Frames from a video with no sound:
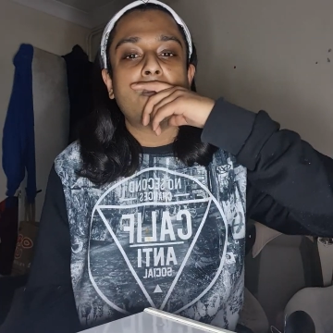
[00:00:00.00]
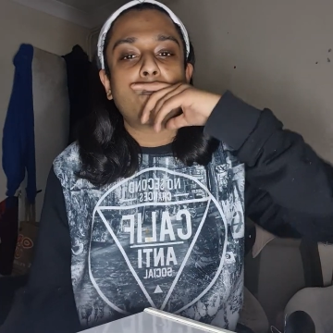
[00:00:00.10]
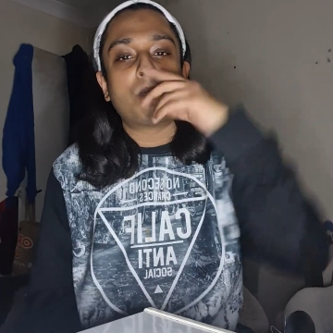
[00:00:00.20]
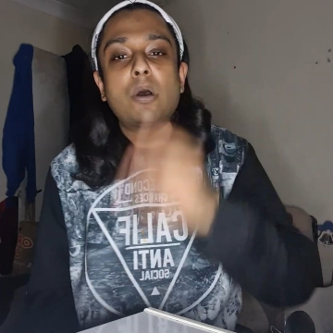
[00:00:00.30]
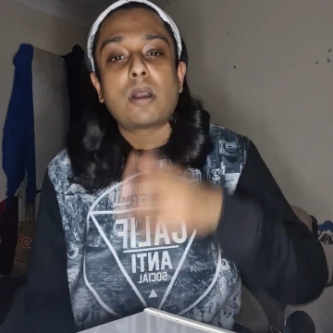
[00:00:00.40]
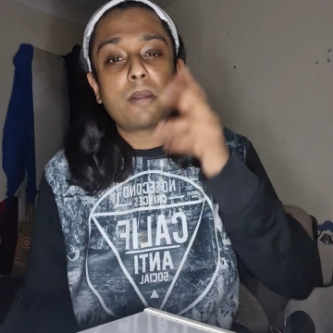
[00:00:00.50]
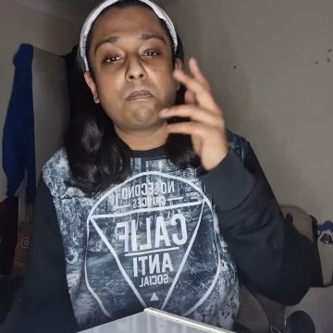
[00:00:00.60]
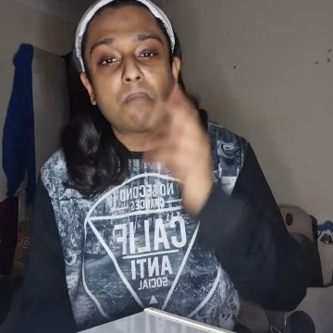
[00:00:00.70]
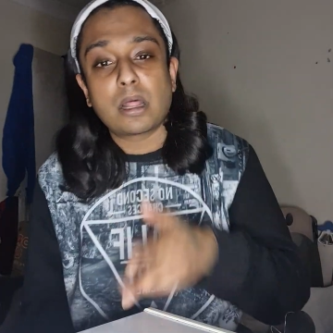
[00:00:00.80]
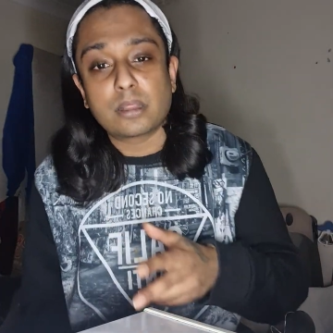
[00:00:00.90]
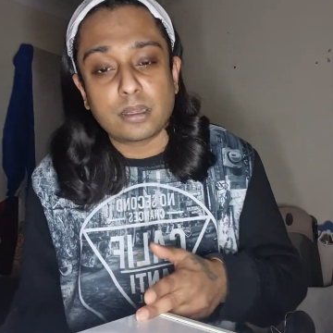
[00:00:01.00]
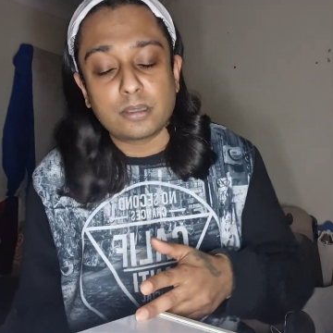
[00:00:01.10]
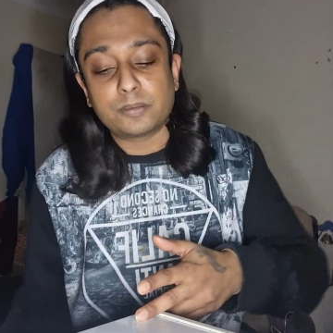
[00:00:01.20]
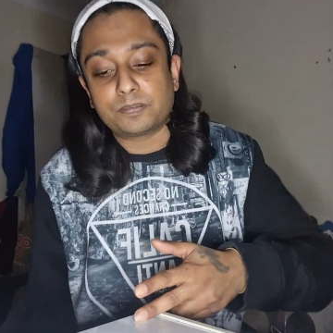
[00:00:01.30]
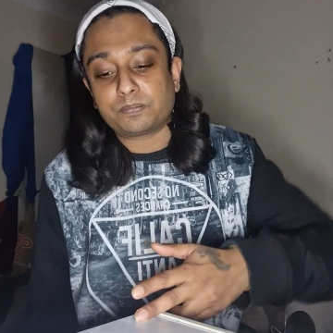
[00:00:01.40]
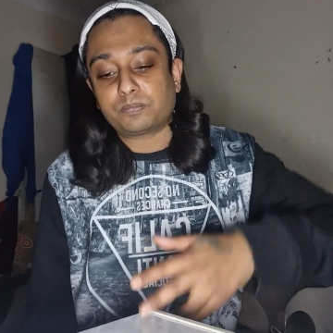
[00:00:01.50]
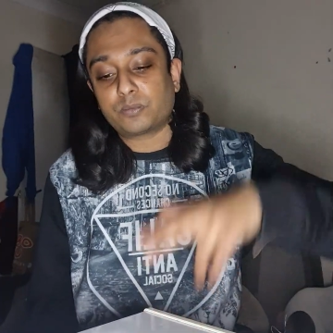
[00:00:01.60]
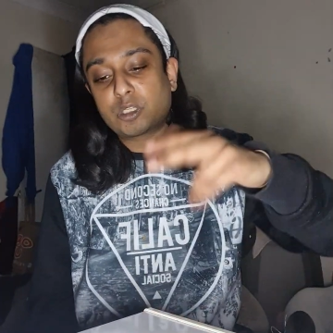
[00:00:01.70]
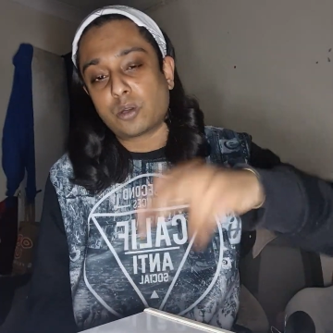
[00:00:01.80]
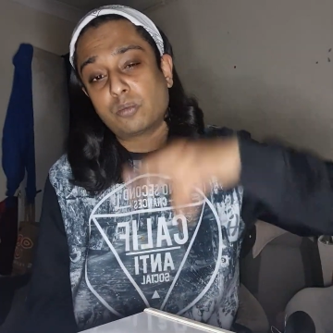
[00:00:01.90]
my mother
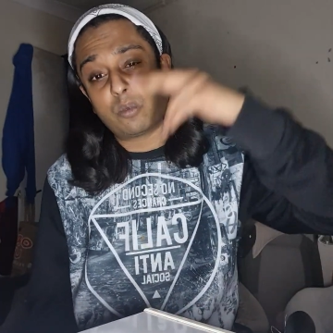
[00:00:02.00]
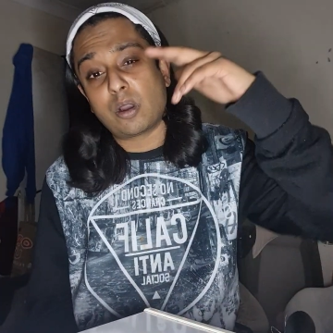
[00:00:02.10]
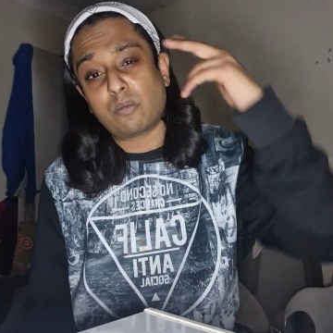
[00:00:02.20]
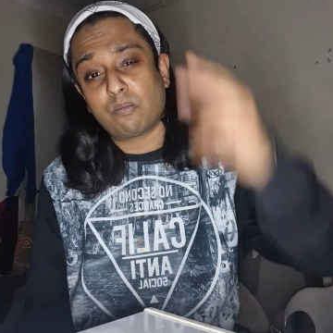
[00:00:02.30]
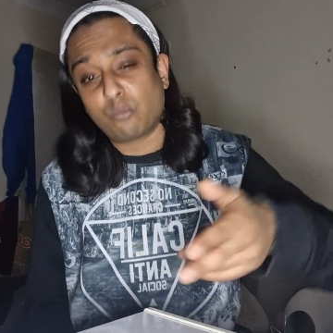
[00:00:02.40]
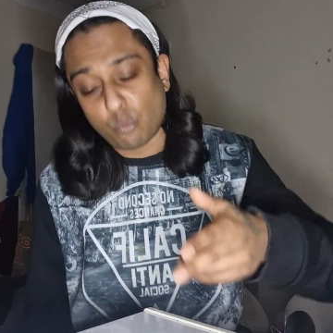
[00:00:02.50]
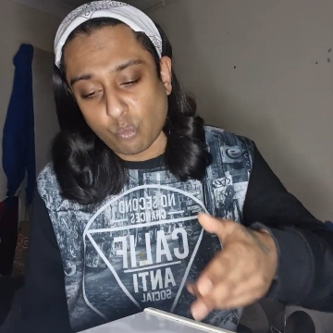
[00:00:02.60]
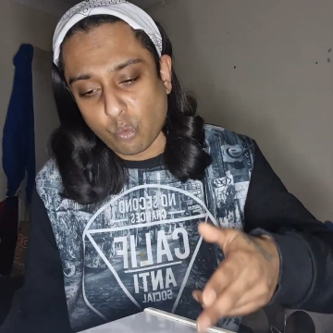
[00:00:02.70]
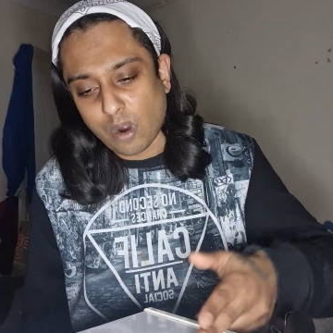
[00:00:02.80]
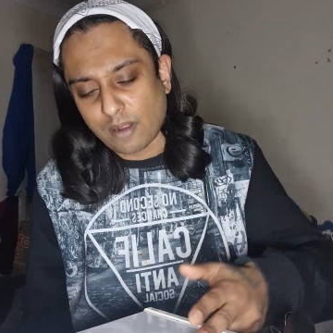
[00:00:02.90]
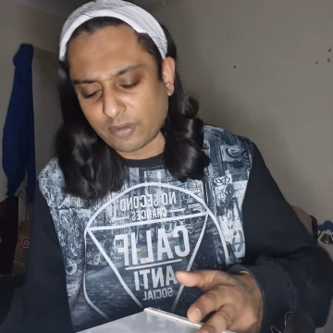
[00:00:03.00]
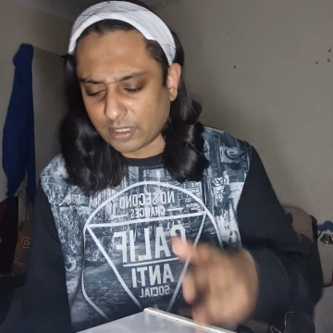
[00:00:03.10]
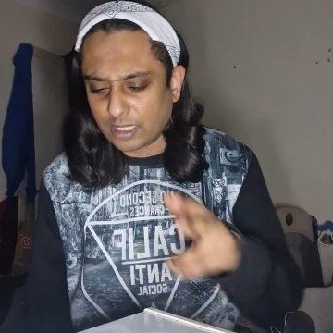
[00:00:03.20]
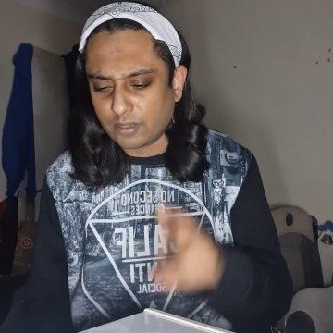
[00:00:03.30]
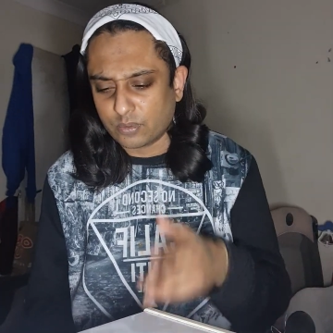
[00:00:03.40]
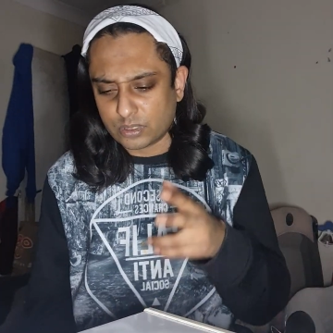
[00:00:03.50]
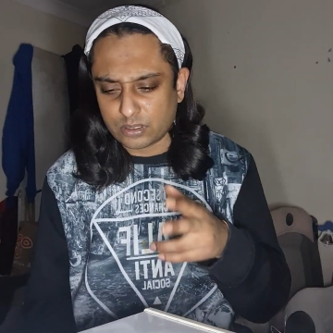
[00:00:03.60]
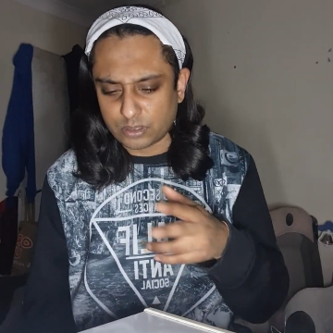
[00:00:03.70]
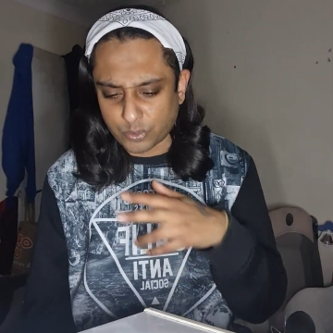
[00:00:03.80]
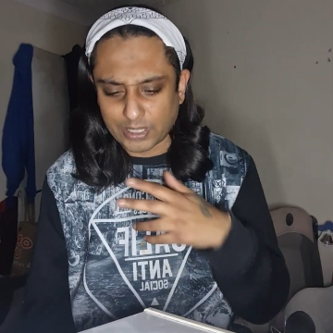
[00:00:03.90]
told my wife, I think it was
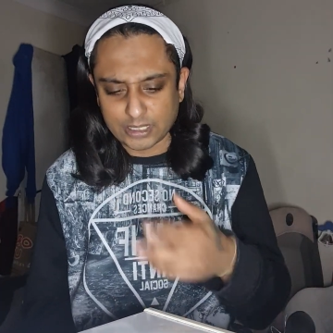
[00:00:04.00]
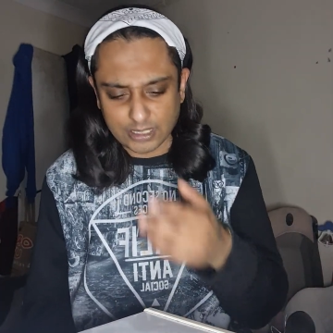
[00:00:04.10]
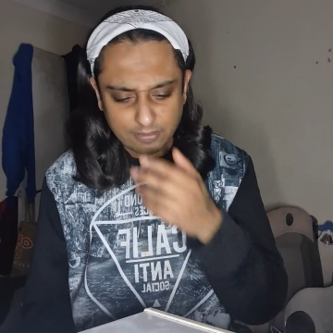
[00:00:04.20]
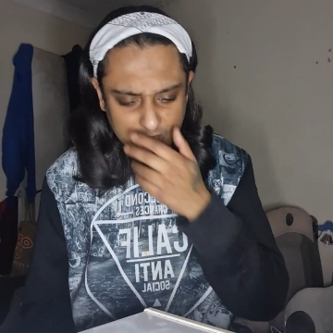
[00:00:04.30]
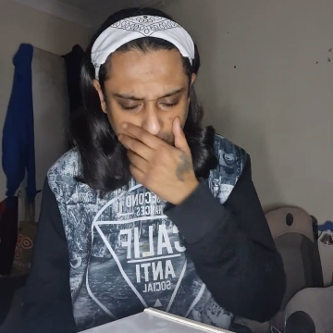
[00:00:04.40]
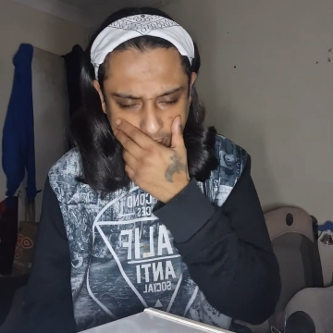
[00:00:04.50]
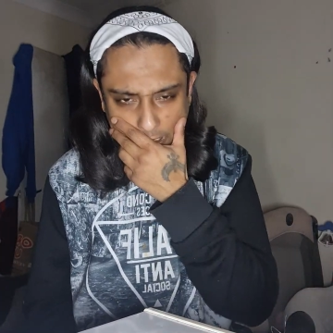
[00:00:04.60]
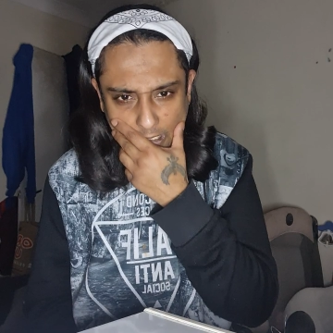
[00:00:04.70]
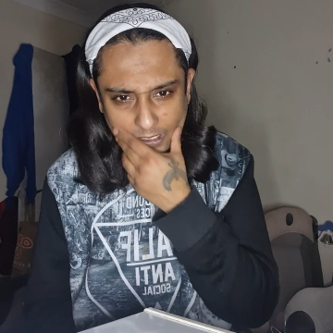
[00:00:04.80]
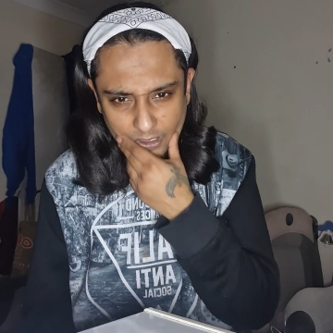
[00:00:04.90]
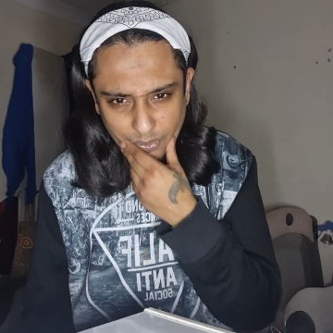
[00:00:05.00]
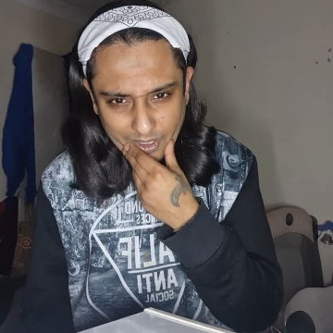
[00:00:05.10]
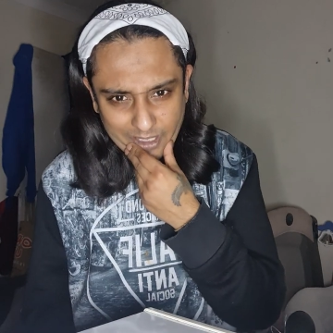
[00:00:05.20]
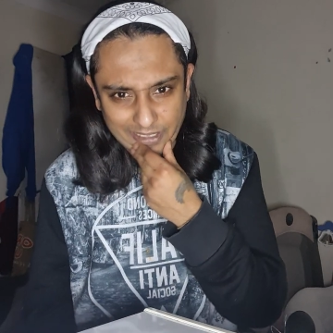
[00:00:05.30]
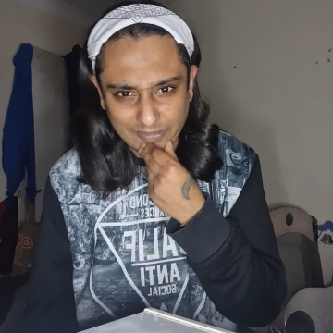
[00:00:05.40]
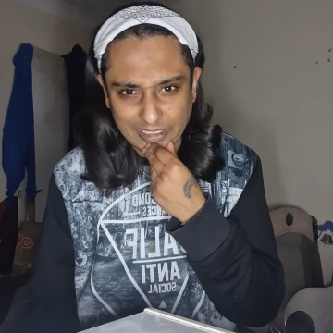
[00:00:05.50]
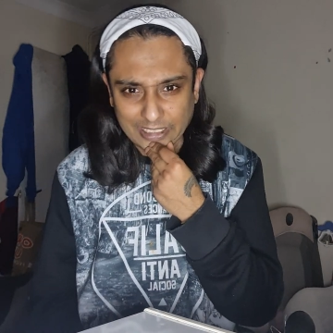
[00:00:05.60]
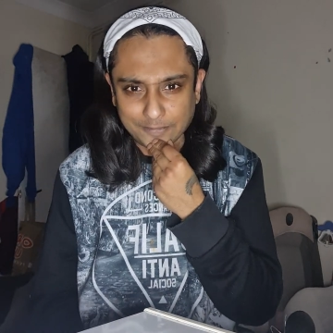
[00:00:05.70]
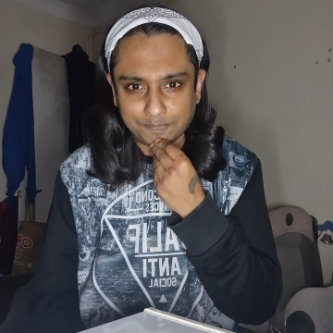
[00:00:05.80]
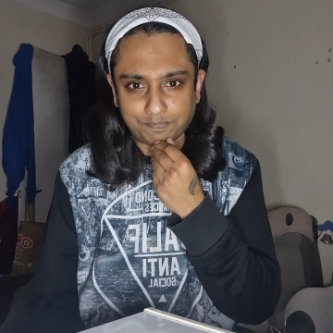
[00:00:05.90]
2017, early
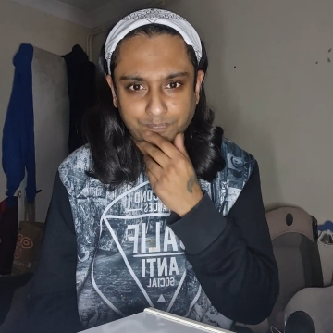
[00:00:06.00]
2017,